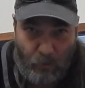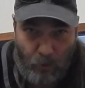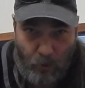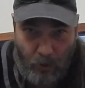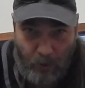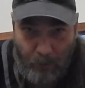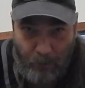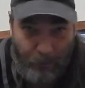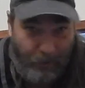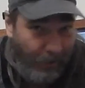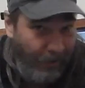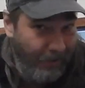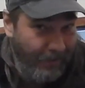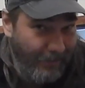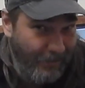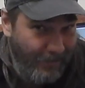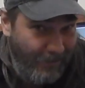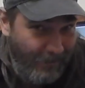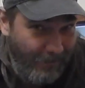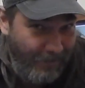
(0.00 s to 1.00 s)
Born
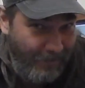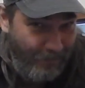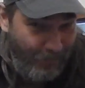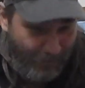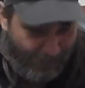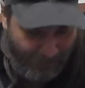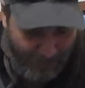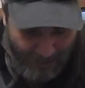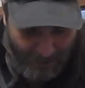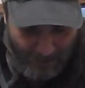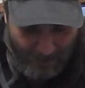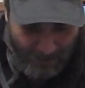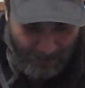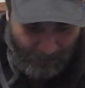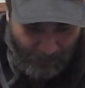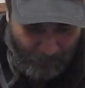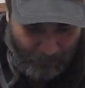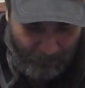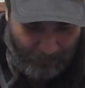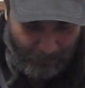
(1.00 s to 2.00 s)
Pranksters was one of the